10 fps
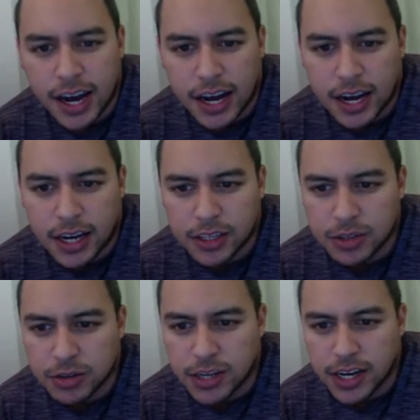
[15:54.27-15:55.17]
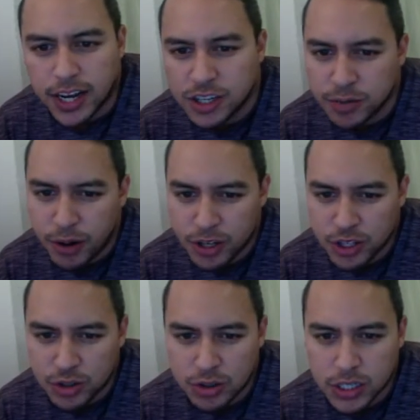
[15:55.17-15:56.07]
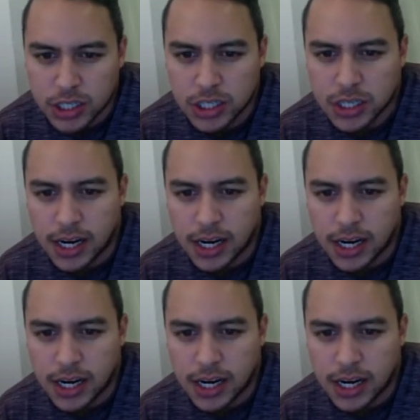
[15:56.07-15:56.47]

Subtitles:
So who did I took Paul George.